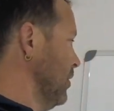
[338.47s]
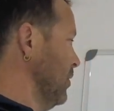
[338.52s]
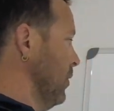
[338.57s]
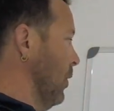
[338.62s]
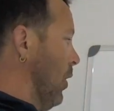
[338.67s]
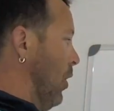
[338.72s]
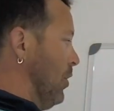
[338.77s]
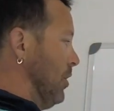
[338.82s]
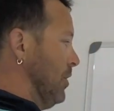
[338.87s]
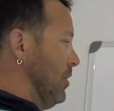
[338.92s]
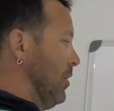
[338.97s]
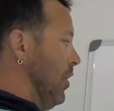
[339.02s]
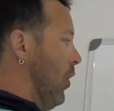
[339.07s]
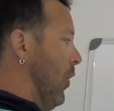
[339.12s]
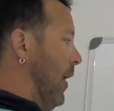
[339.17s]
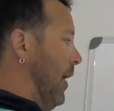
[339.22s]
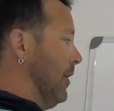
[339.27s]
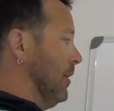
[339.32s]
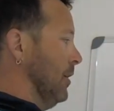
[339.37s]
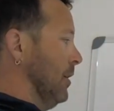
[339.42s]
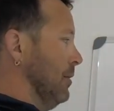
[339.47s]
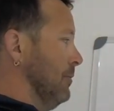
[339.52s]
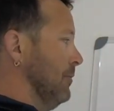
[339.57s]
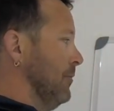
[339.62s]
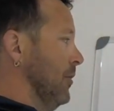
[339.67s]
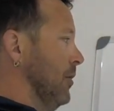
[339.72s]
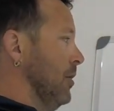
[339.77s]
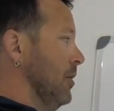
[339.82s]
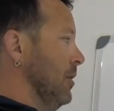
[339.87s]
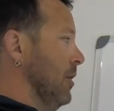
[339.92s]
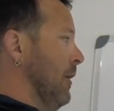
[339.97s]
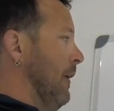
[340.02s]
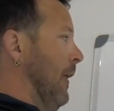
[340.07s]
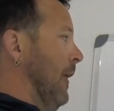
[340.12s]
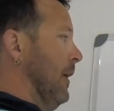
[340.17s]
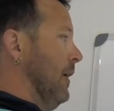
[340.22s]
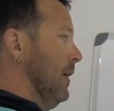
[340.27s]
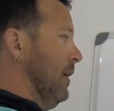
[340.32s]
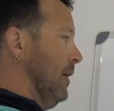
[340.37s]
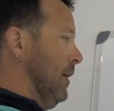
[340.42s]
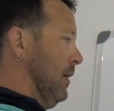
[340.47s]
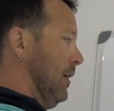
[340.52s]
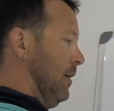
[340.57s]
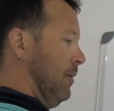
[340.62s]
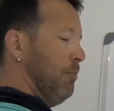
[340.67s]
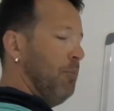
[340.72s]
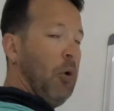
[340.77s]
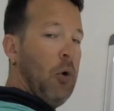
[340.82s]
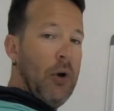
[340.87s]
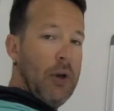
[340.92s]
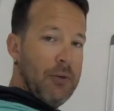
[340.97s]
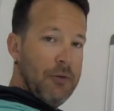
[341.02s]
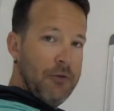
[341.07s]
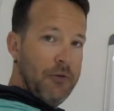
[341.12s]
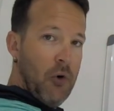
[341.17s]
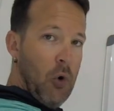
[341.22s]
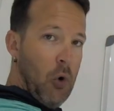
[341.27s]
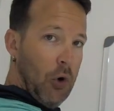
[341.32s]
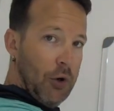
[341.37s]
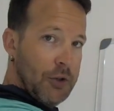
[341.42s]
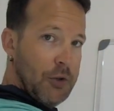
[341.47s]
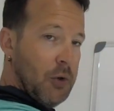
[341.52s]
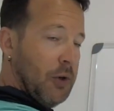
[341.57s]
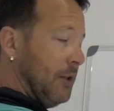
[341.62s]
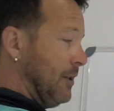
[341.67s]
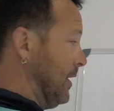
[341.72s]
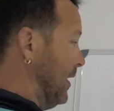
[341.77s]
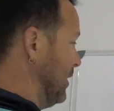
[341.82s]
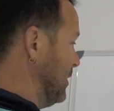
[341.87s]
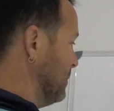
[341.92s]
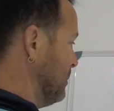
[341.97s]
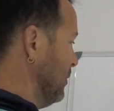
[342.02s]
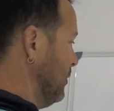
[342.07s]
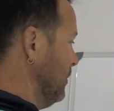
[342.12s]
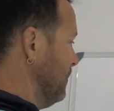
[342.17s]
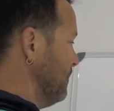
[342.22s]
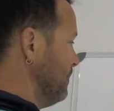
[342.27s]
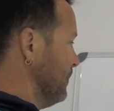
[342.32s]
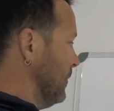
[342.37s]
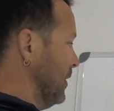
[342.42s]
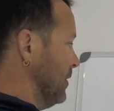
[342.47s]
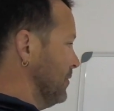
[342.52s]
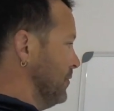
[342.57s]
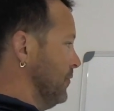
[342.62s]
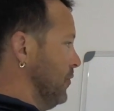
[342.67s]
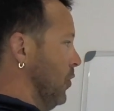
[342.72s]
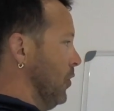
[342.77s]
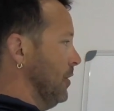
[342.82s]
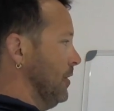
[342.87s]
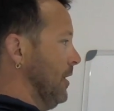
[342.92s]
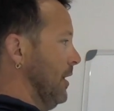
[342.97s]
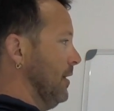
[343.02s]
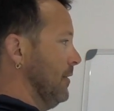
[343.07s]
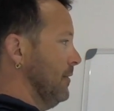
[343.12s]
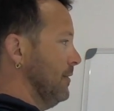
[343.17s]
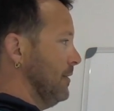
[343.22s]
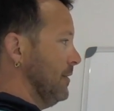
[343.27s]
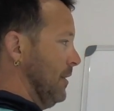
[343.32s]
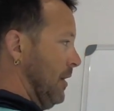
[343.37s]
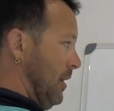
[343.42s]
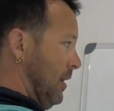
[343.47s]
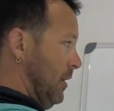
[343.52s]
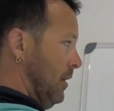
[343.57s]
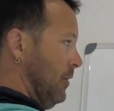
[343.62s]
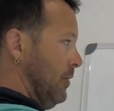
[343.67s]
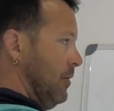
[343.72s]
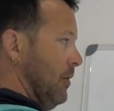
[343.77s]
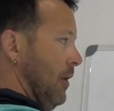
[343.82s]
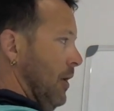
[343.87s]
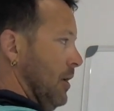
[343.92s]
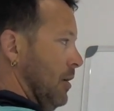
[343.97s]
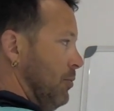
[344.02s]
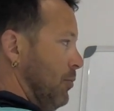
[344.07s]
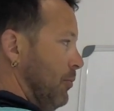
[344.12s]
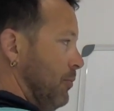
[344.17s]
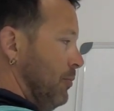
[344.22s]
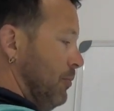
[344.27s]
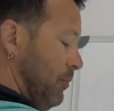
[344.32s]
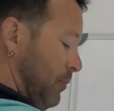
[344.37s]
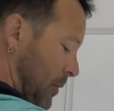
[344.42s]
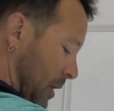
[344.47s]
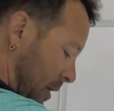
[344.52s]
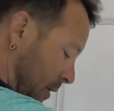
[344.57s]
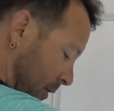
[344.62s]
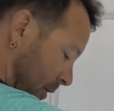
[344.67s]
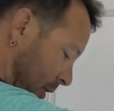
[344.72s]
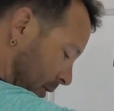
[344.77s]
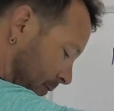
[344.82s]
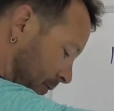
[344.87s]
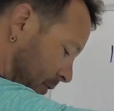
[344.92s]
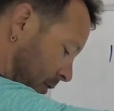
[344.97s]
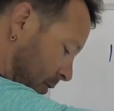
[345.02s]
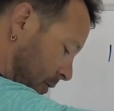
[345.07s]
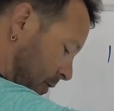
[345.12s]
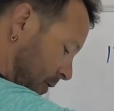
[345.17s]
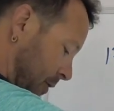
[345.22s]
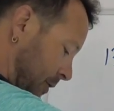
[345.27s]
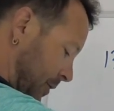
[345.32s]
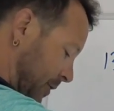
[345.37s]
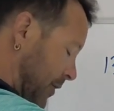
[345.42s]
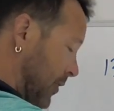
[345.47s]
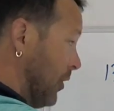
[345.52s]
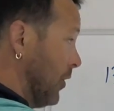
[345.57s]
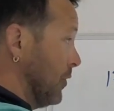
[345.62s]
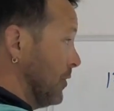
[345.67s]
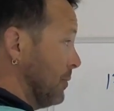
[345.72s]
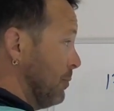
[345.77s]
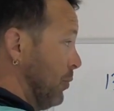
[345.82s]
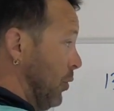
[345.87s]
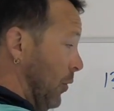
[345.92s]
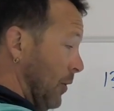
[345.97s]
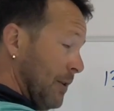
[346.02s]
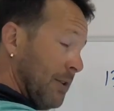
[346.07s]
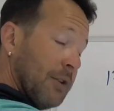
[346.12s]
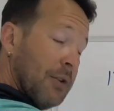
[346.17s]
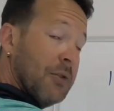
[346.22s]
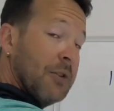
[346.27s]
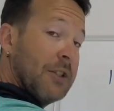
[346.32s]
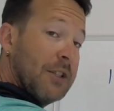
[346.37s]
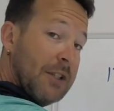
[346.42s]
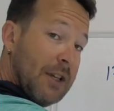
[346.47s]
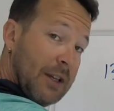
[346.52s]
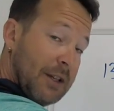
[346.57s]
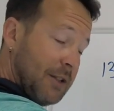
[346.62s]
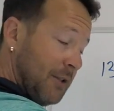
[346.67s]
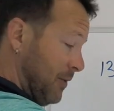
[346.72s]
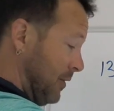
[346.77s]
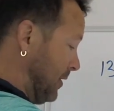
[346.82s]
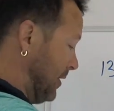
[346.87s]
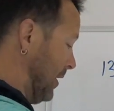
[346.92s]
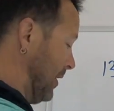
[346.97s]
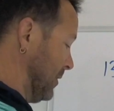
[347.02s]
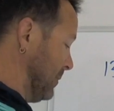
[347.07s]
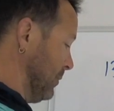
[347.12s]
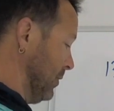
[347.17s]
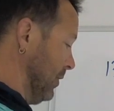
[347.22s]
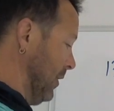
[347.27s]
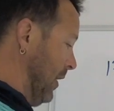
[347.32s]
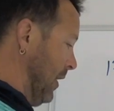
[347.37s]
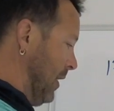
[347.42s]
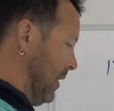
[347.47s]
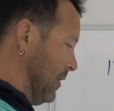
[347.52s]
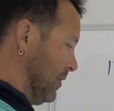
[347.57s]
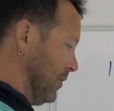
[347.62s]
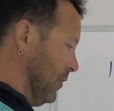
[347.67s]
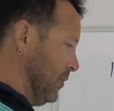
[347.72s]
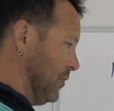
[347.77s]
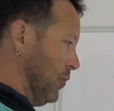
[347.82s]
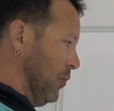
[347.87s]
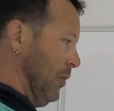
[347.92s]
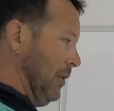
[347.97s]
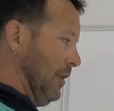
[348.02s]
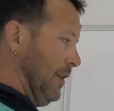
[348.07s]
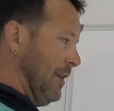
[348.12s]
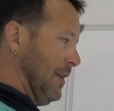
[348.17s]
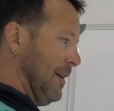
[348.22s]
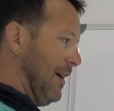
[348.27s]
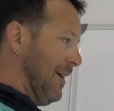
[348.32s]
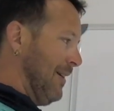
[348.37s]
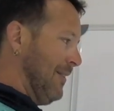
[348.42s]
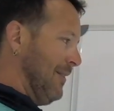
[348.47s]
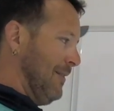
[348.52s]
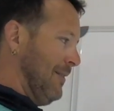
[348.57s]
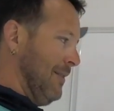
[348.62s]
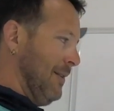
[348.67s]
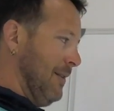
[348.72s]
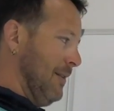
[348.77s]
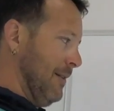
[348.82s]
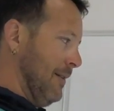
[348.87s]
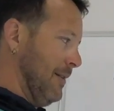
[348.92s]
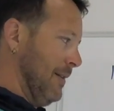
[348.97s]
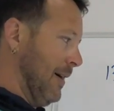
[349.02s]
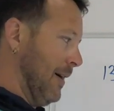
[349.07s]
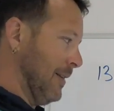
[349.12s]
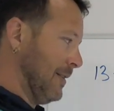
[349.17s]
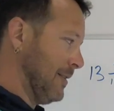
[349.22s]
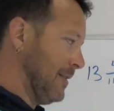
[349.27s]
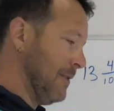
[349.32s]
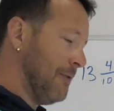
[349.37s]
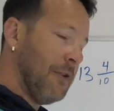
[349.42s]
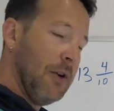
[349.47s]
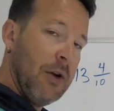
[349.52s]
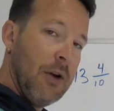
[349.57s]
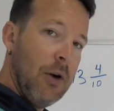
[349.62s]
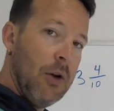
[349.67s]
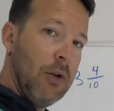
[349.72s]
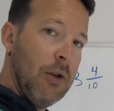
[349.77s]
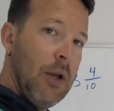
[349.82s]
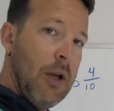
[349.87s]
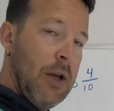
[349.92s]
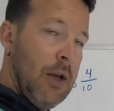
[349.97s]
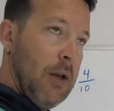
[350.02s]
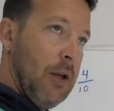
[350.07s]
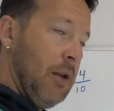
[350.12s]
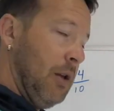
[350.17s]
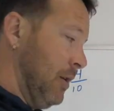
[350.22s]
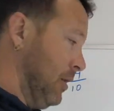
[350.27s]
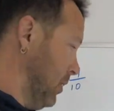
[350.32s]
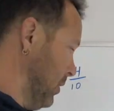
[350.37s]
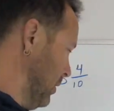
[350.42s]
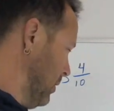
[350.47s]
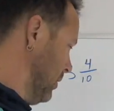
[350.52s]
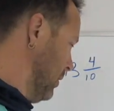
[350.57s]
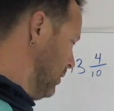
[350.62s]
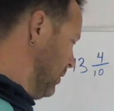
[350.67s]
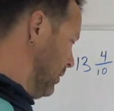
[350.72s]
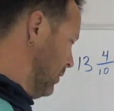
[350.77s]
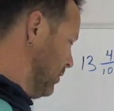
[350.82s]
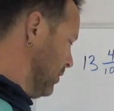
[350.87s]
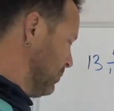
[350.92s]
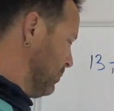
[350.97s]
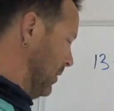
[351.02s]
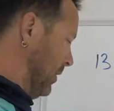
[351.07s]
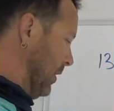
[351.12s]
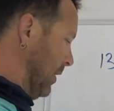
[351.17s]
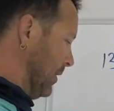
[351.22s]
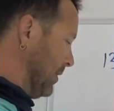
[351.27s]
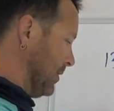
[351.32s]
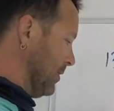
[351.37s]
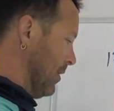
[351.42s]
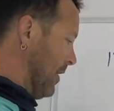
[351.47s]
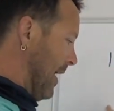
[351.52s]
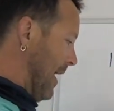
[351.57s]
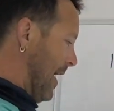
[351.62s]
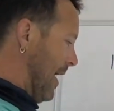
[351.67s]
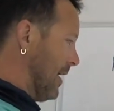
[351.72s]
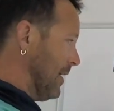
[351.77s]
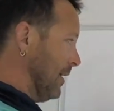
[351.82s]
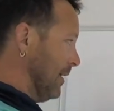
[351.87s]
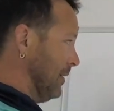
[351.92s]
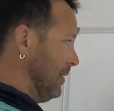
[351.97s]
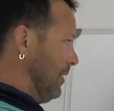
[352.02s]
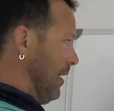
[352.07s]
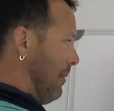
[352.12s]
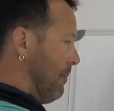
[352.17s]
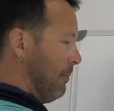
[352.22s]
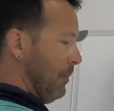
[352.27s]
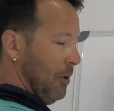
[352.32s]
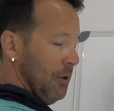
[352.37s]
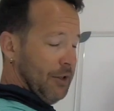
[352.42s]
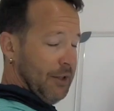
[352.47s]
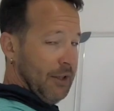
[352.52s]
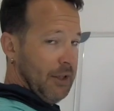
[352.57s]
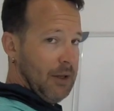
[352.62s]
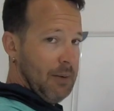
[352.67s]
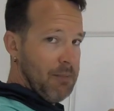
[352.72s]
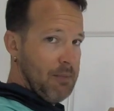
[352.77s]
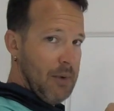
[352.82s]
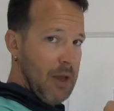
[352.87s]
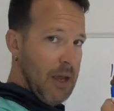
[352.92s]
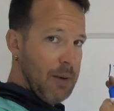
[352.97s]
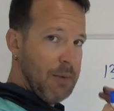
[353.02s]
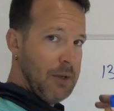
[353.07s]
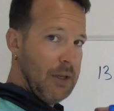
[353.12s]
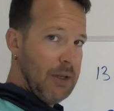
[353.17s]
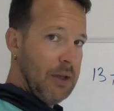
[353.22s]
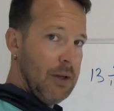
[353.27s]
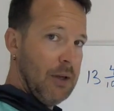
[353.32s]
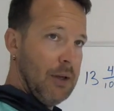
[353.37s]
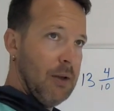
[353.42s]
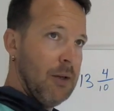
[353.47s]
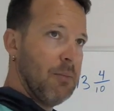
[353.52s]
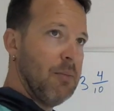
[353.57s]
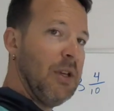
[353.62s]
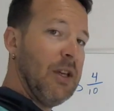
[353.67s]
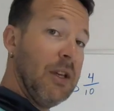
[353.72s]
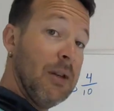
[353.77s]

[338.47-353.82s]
you already know how to convert 0.4 to a decimal. It's 4/10. You know how to convert 0.06 to a decimal. So it's really not difficult. Just because they're adding numbers, it can maybe be